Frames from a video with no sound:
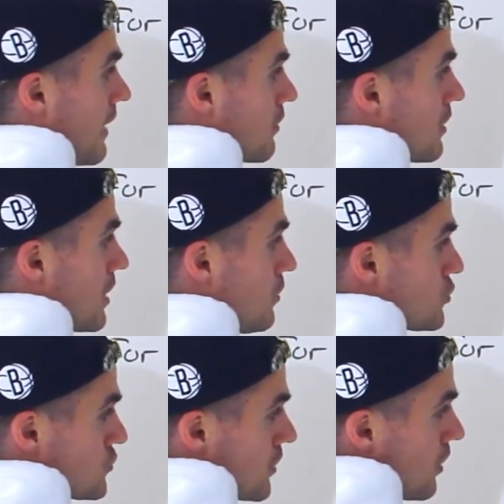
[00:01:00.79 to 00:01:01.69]
area,
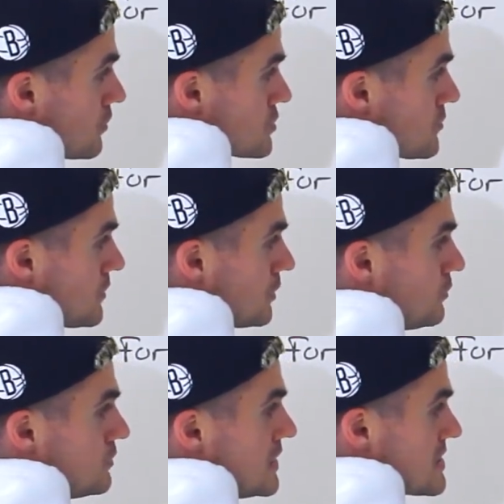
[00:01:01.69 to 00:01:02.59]
which would also
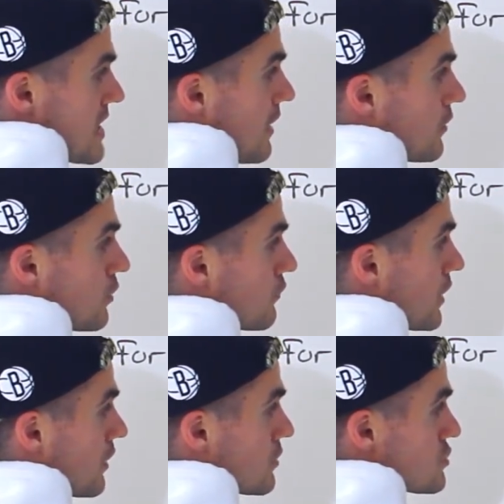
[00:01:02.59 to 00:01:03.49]
include this area over
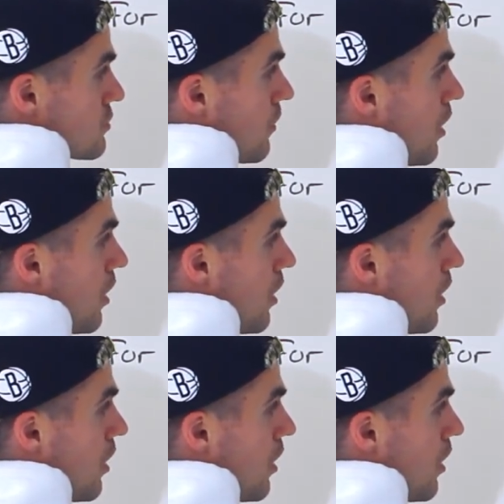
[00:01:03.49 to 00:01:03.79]
here, so